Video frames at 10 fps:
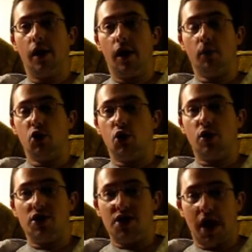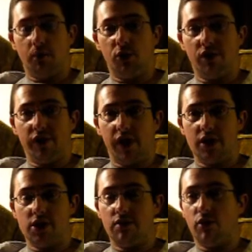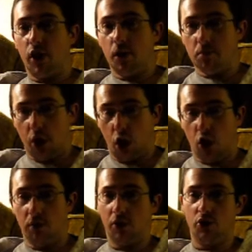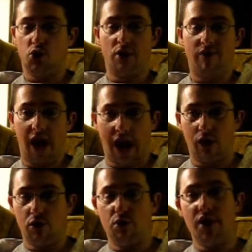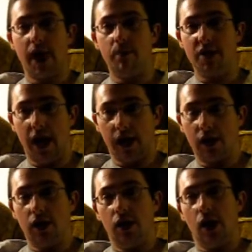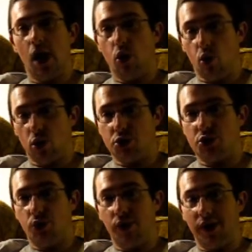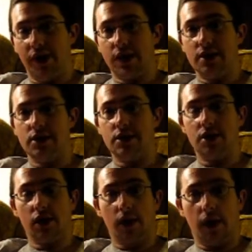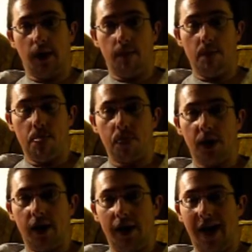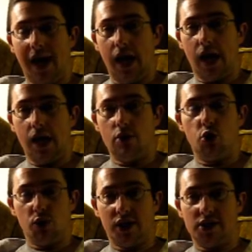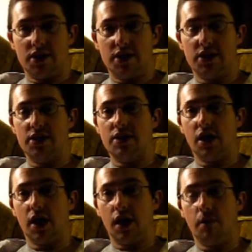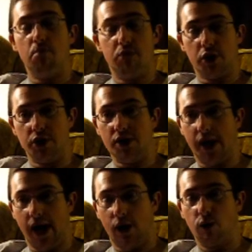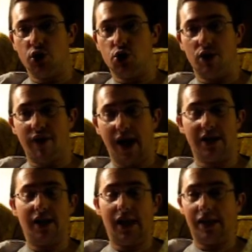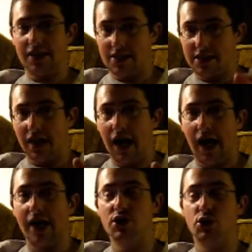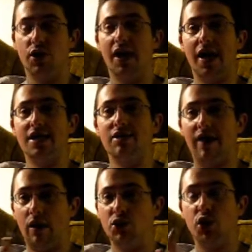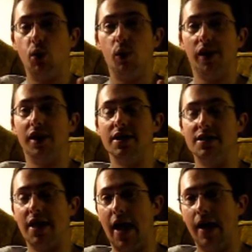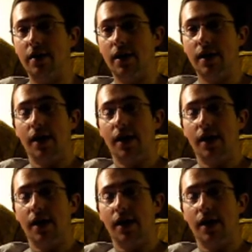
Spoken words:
I'm going to show you an example of against a very comparable sort of aggro type deck, and also against a Grixis burn deck, which sort of acted like a slide, so you get an idea of how it's going to work against that.